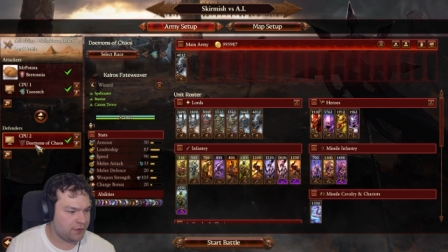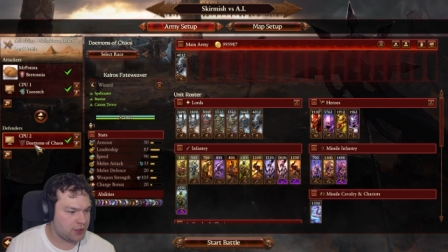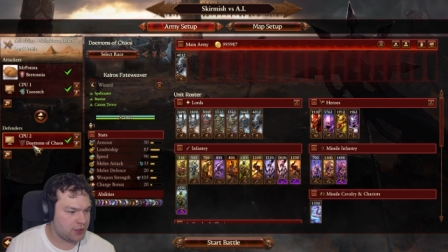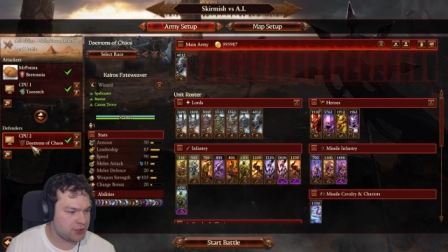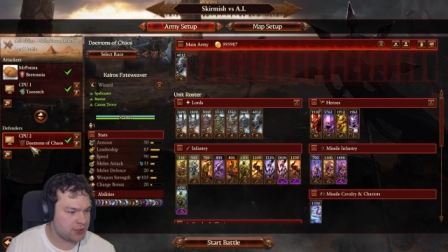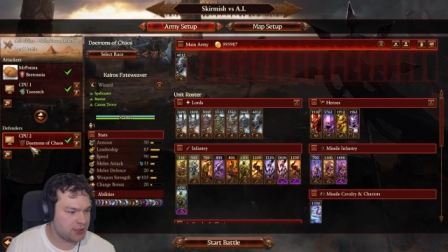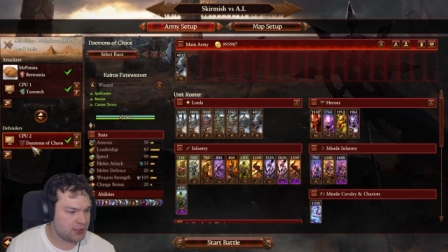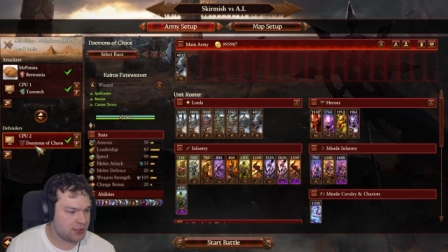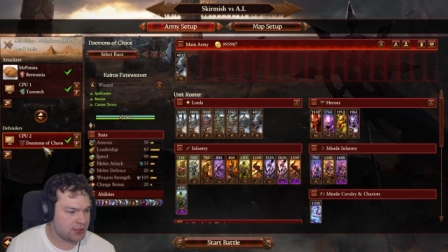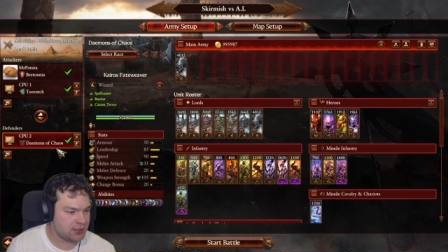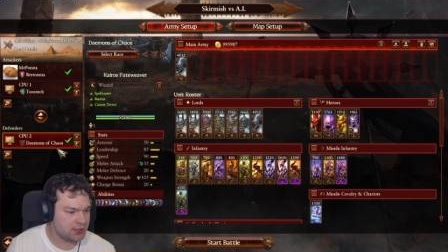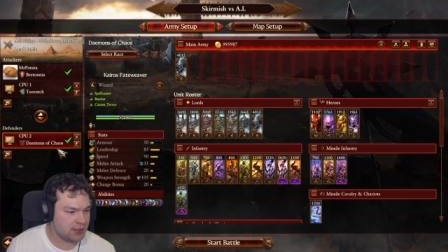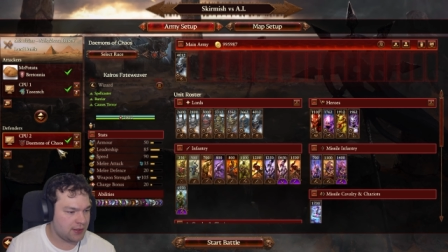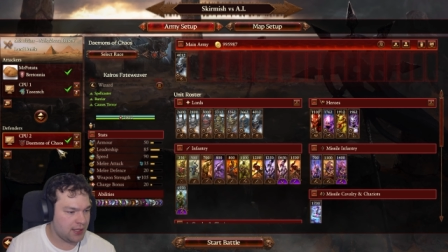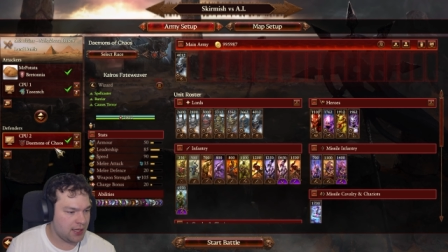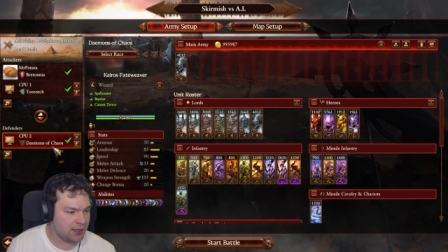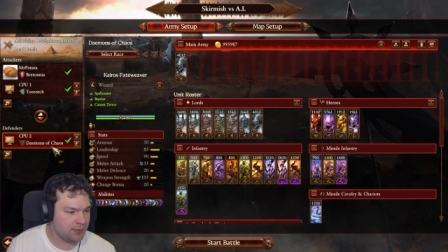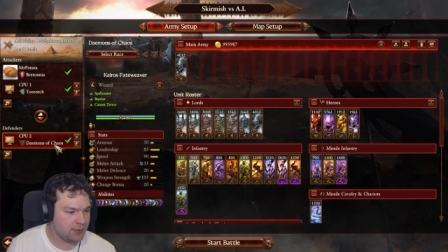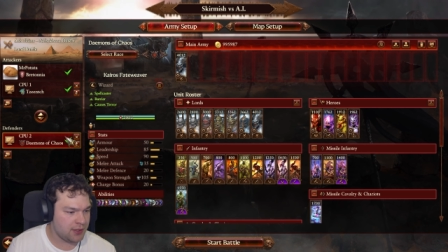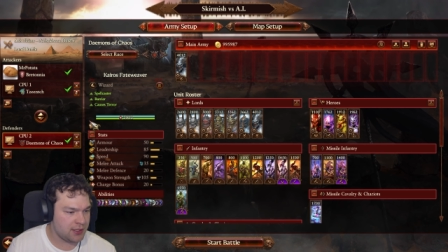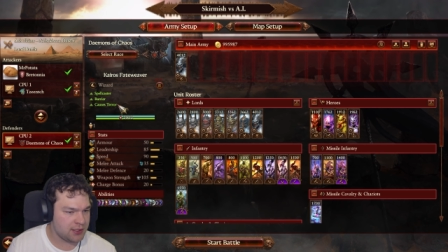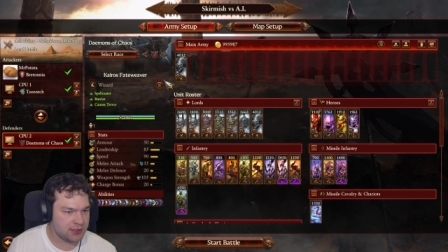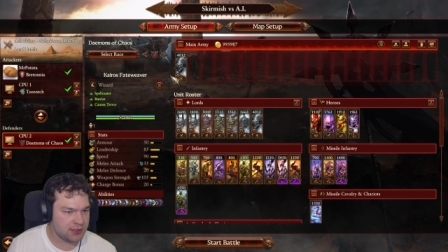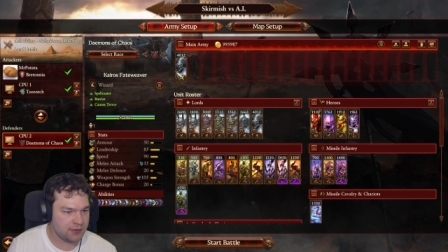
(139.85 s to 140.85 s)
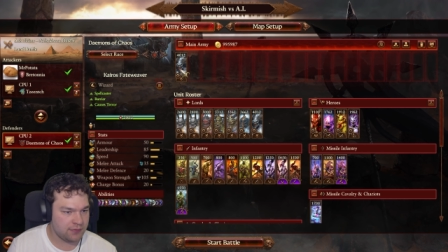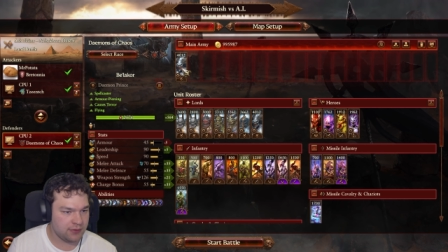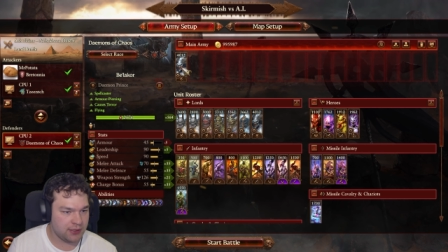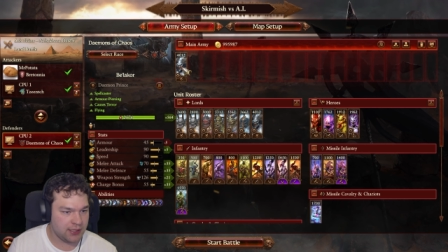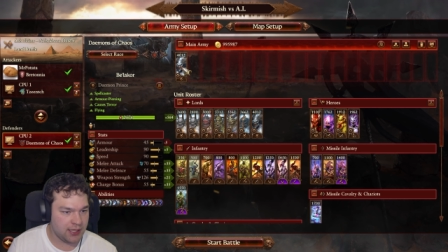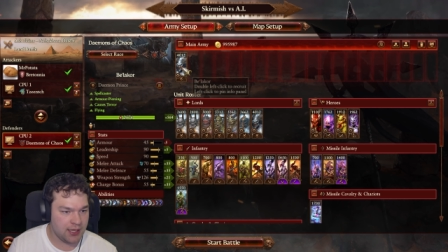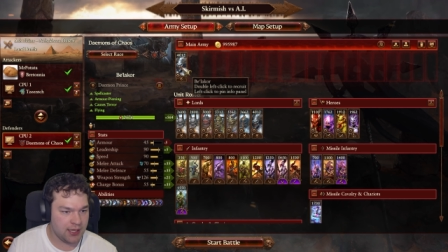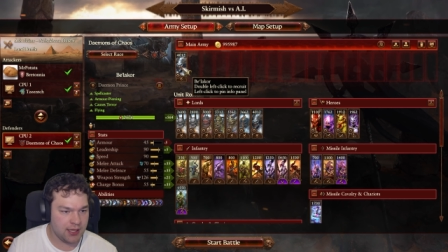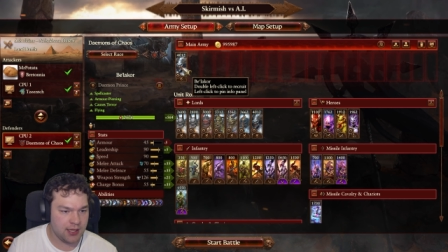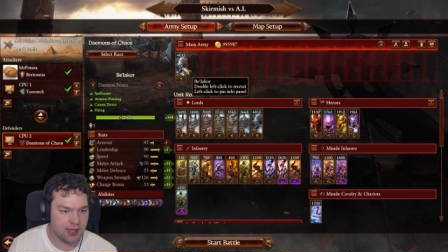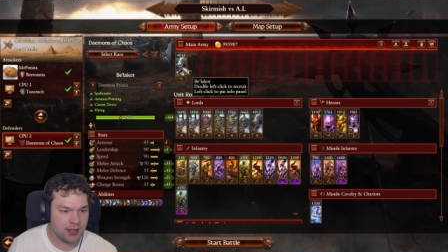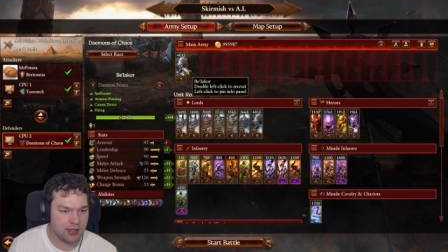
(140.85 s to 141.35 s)
versus Daemons of
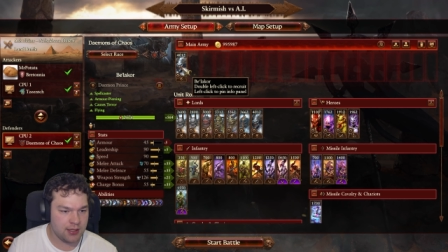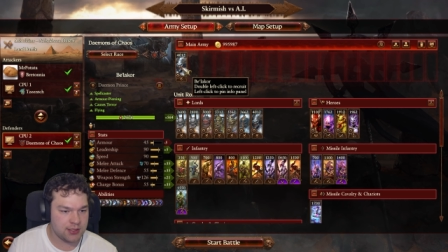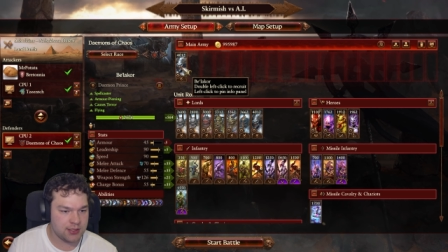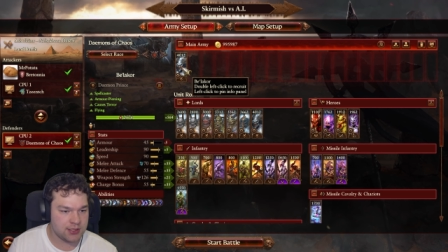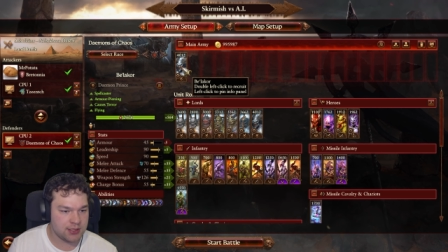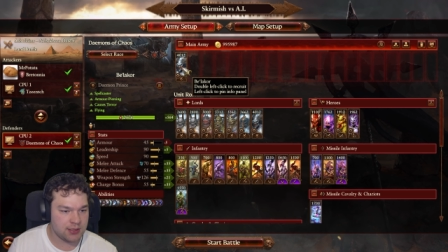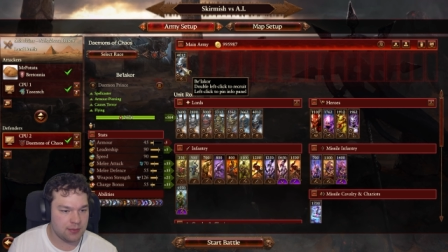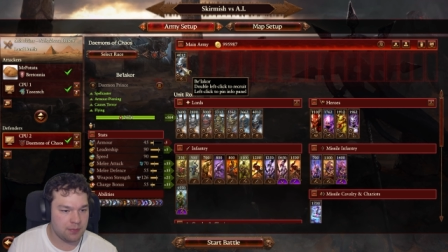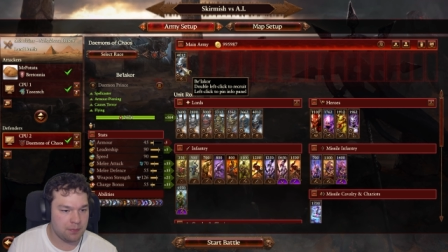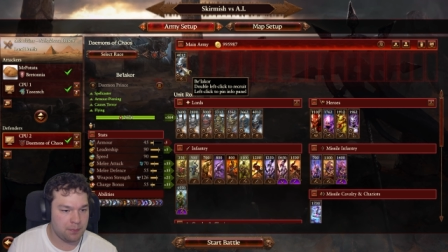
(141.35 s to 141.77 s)
Chaos,